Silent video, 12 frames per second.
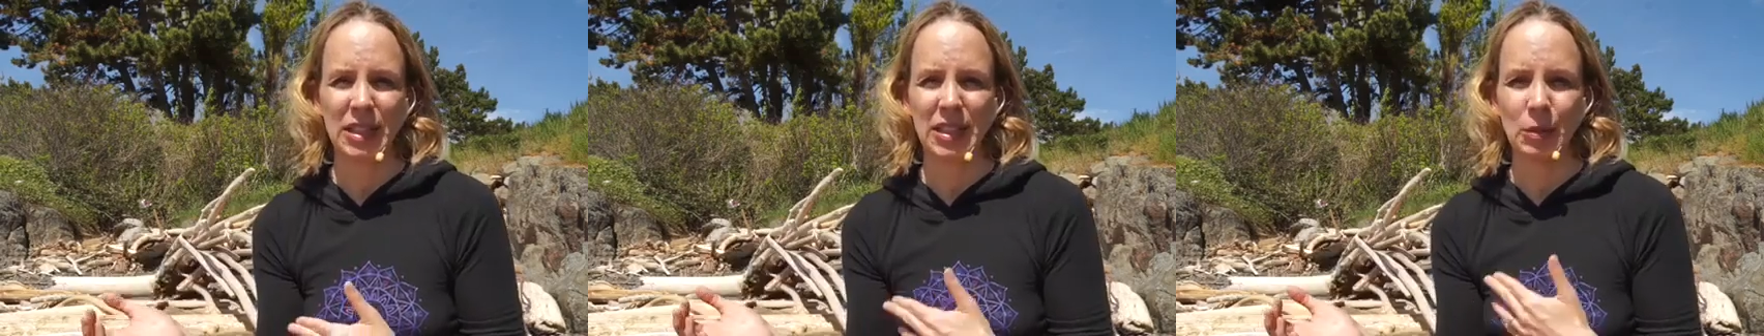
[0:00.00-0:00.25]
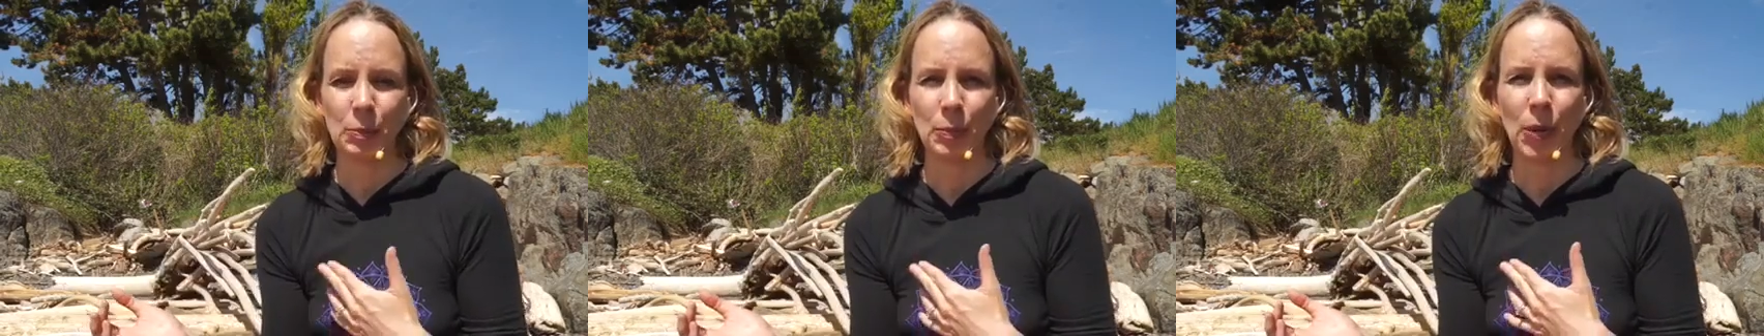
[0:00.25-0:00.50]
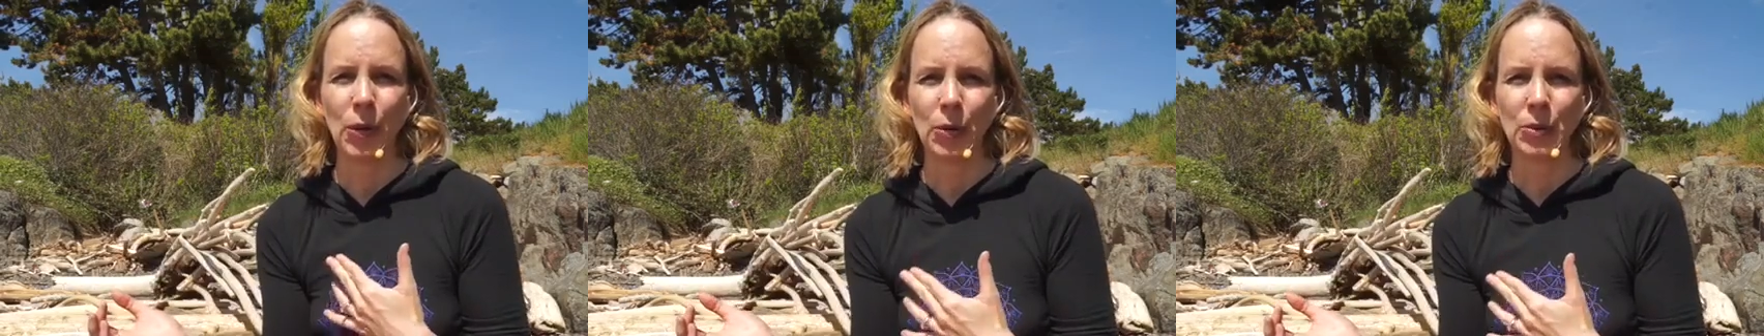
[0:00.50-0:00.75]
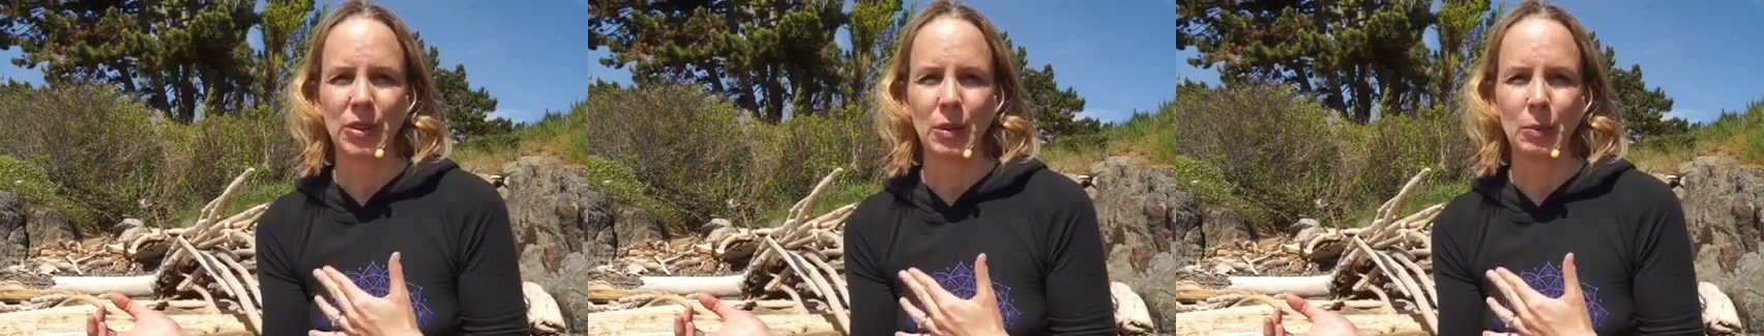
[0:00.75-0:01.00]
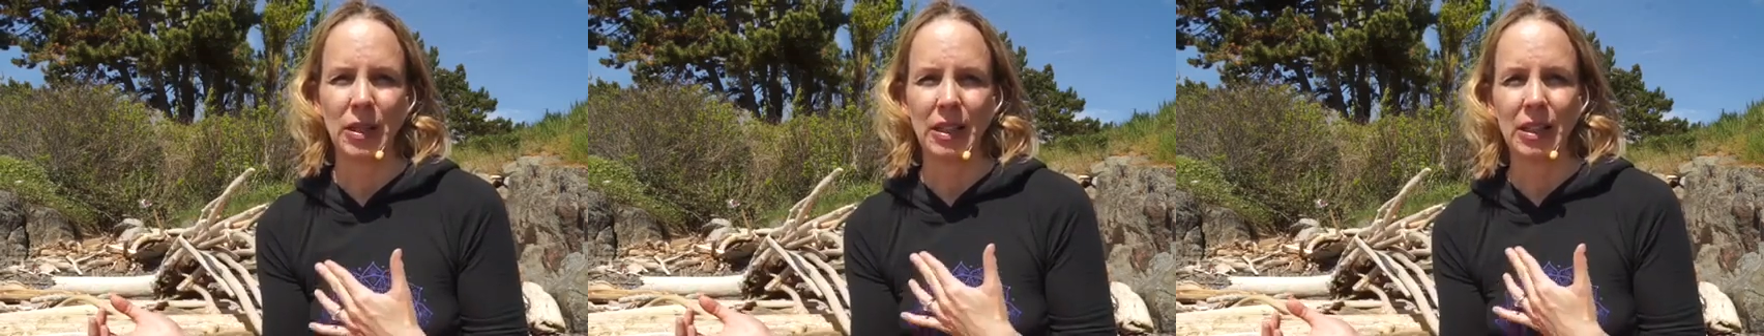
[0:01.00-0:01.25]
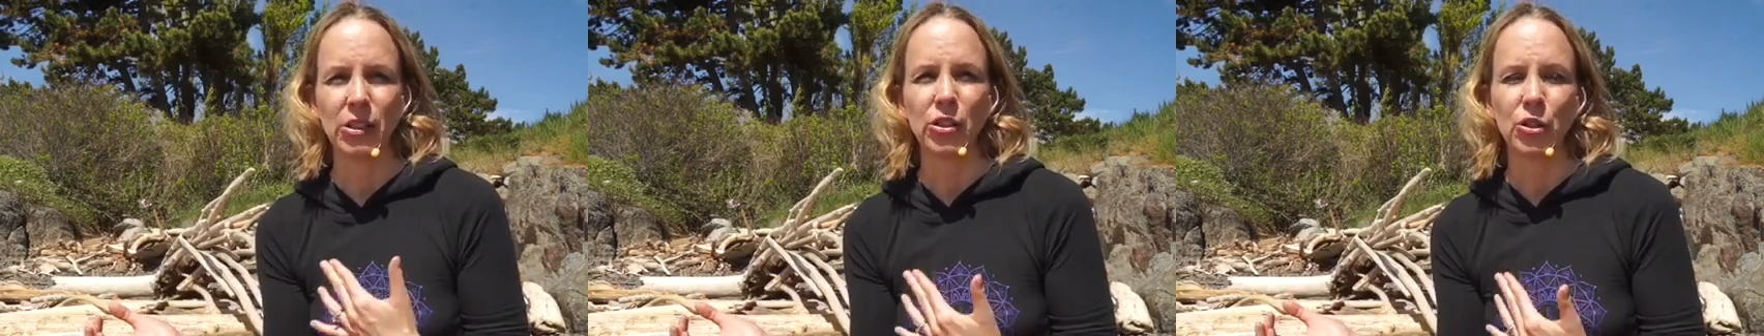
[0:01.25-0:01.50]
this pose can be a
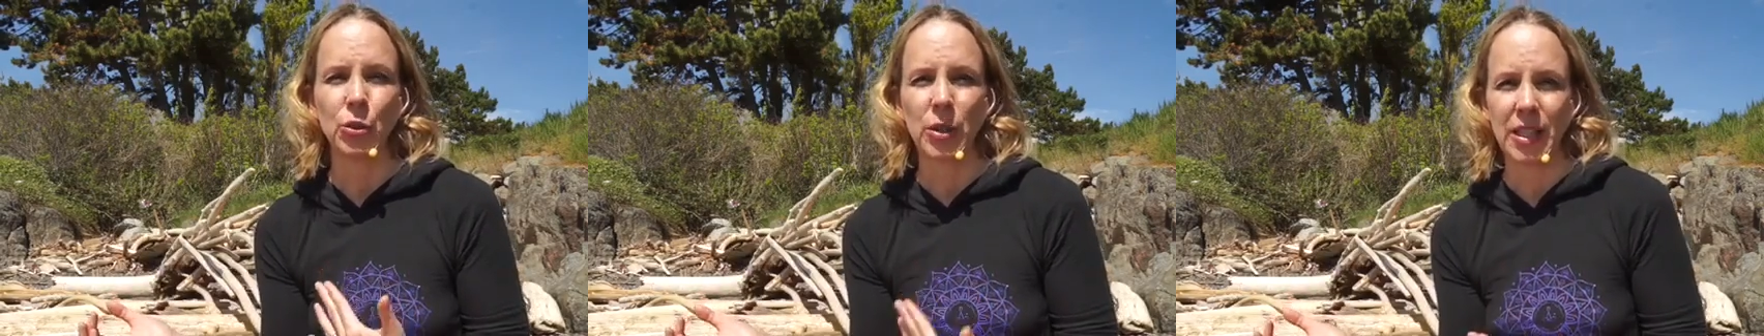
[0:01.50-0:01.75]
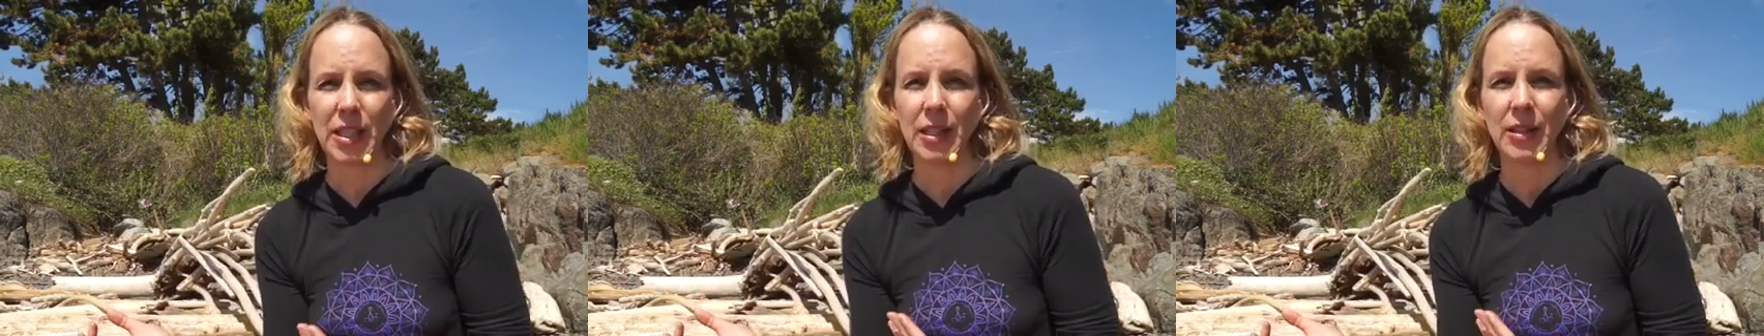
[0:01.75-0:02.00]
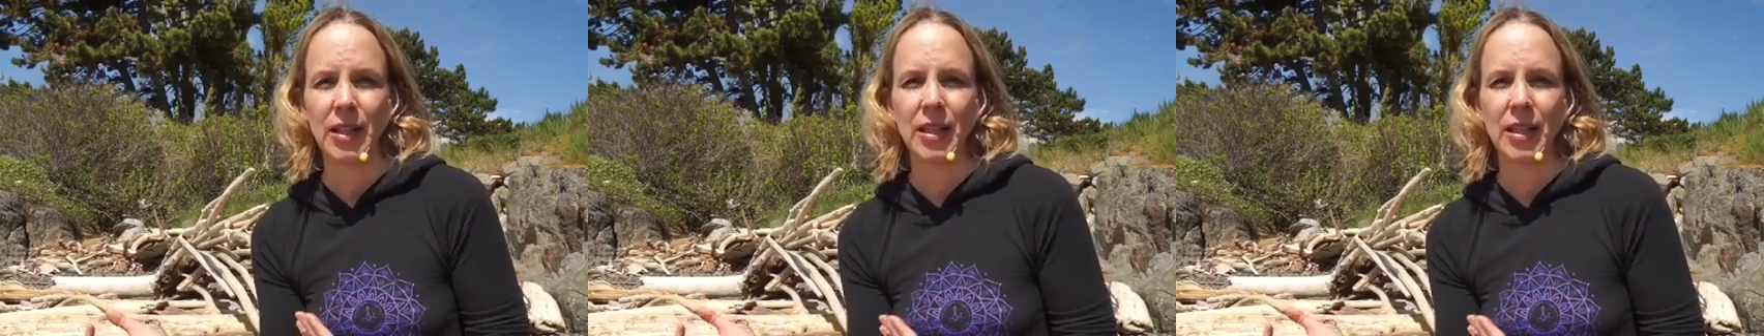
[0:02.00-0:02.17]
little tricky.